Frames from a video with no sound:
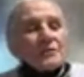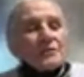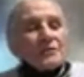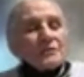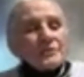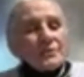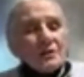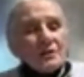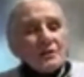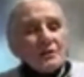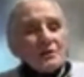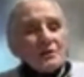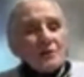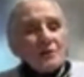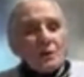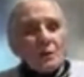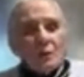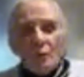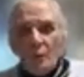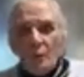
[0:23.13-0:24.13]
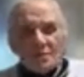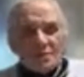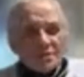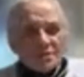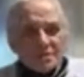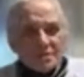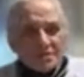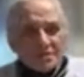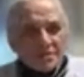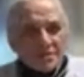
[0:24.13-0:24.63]
You know,
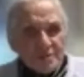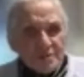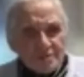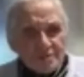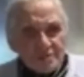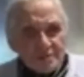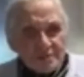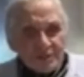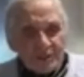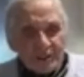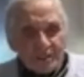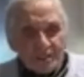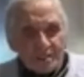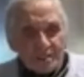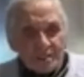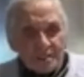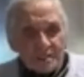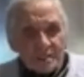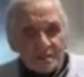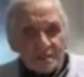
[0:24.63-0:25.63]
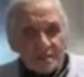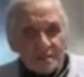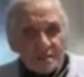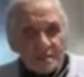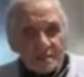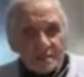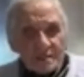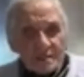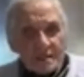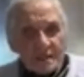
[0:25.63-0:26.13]
what's the use of it
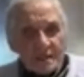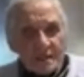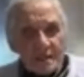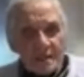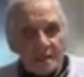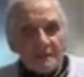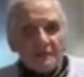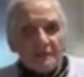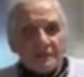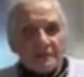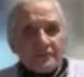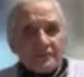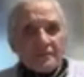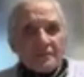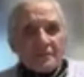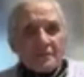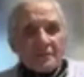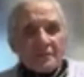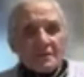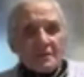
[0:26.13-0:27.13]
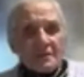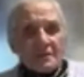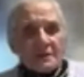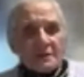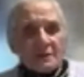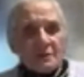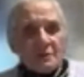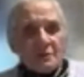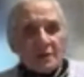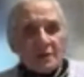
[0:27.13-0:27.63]
if
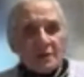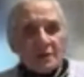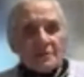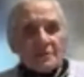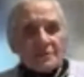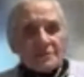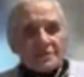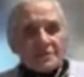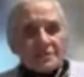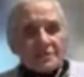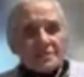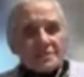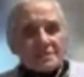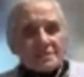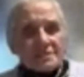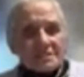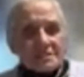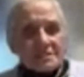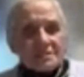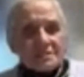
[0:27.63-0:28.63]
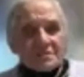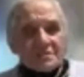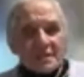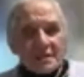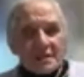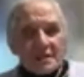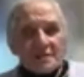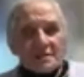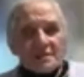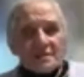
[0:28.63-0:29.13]
we're going to just sit
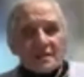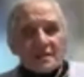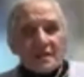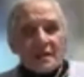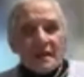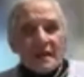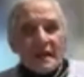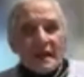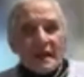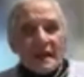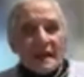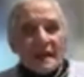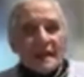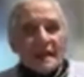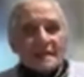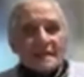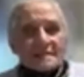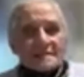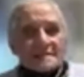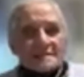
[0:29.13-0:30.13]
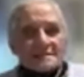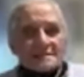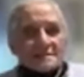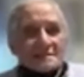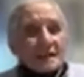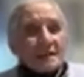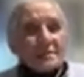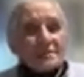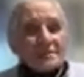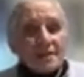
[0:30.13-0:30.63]
down and
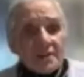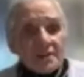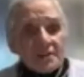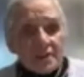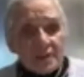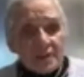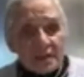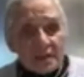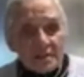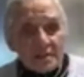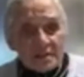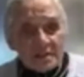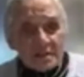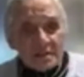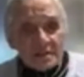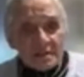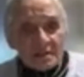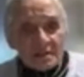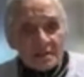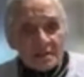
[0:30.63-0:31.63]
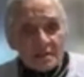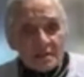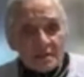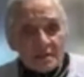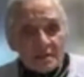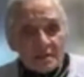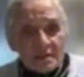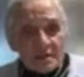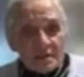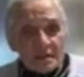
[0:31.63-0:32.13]
say nothing
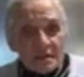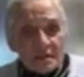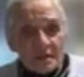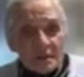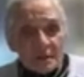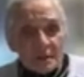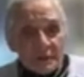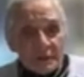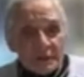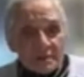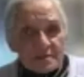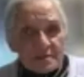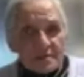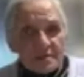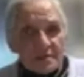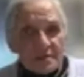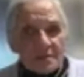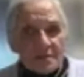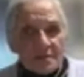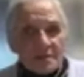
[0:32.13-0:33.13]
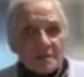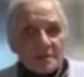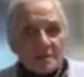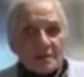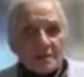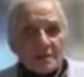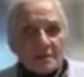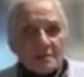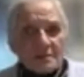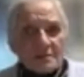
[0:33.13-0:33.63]
about
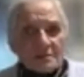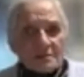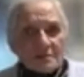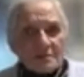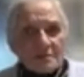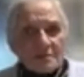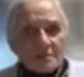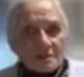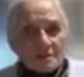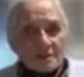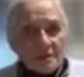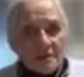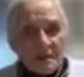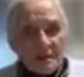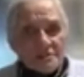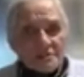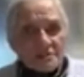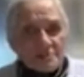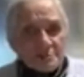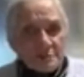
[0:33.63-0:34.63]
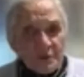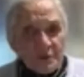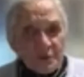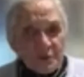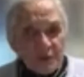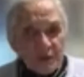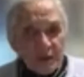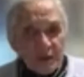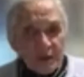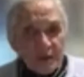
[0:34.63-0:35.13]
the mass
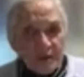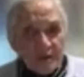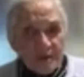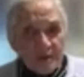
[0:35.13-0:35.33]
murder